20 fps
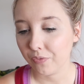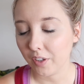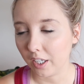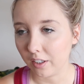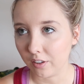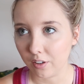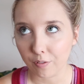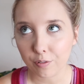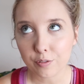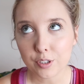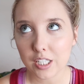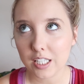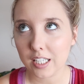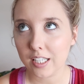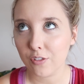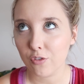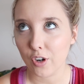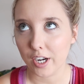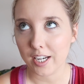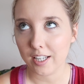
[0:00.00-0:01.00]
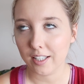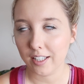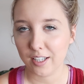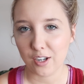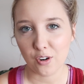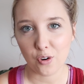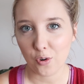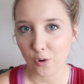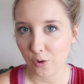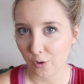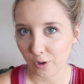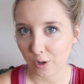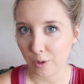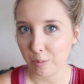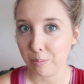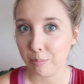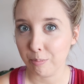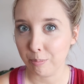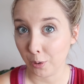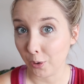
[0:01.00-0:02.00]
I'd love to write like a
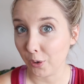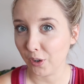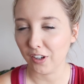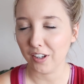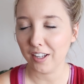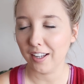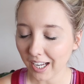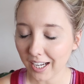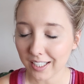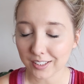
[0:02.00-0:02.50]
horror book.